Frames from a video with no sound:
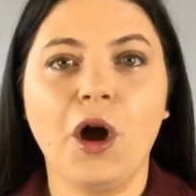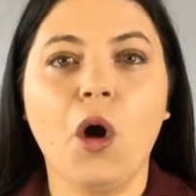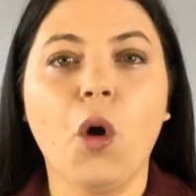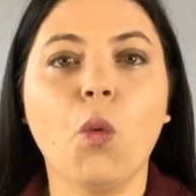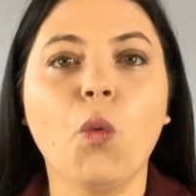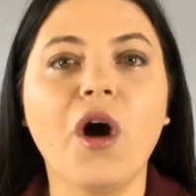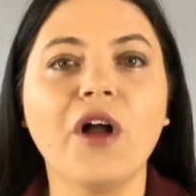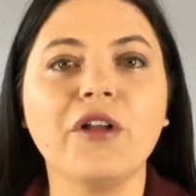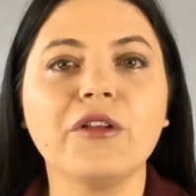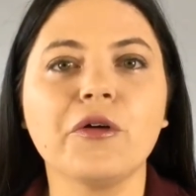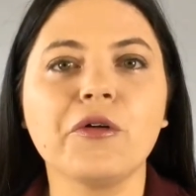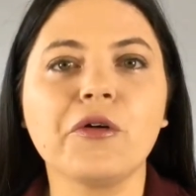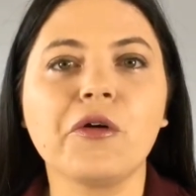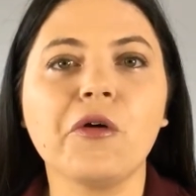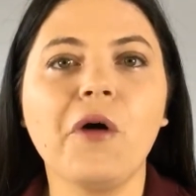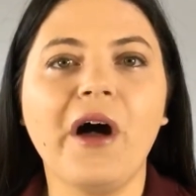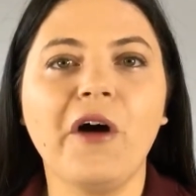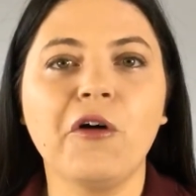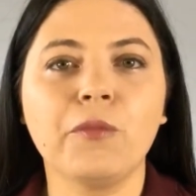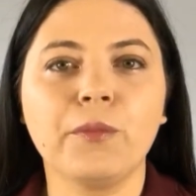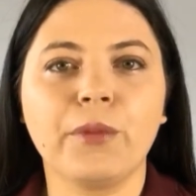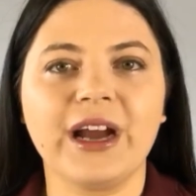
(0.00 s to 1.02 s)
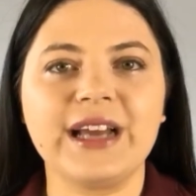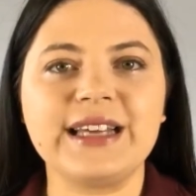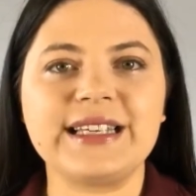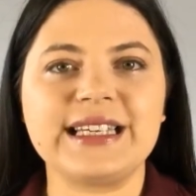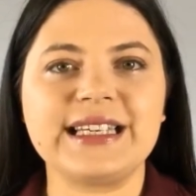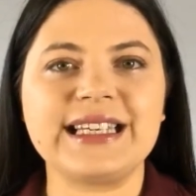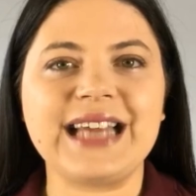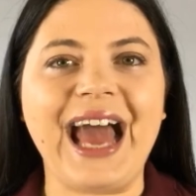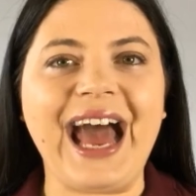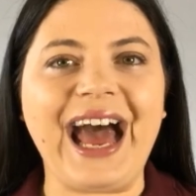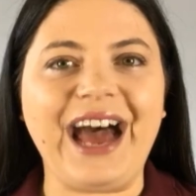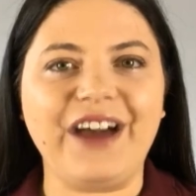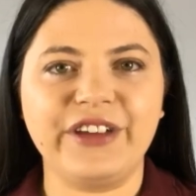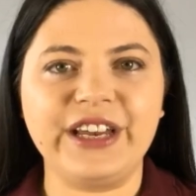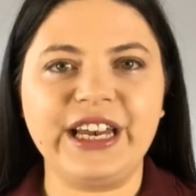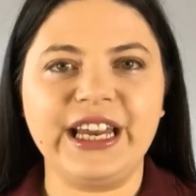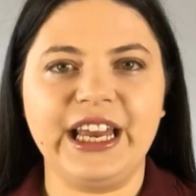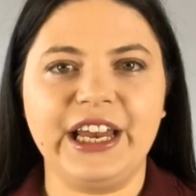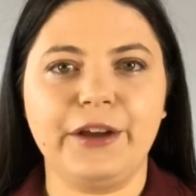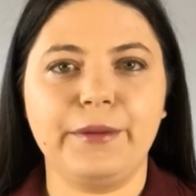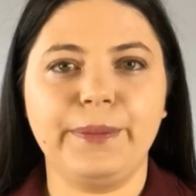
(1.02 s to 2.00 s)
While local home prices
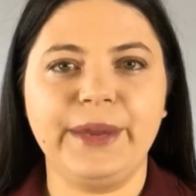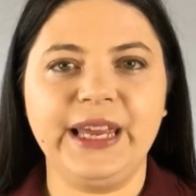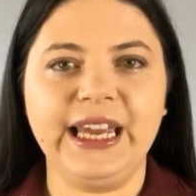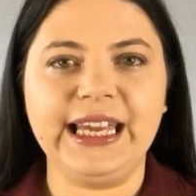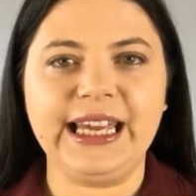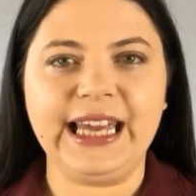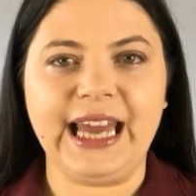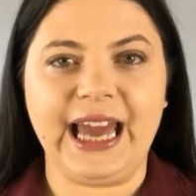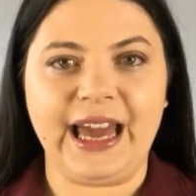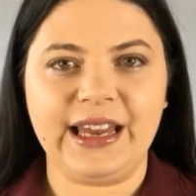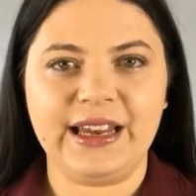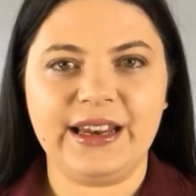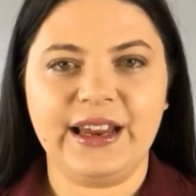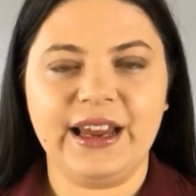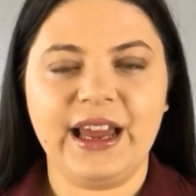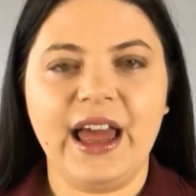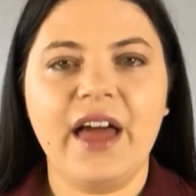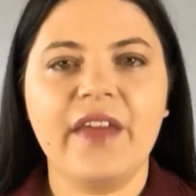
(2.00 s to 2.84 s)
haven't hit a peak yet,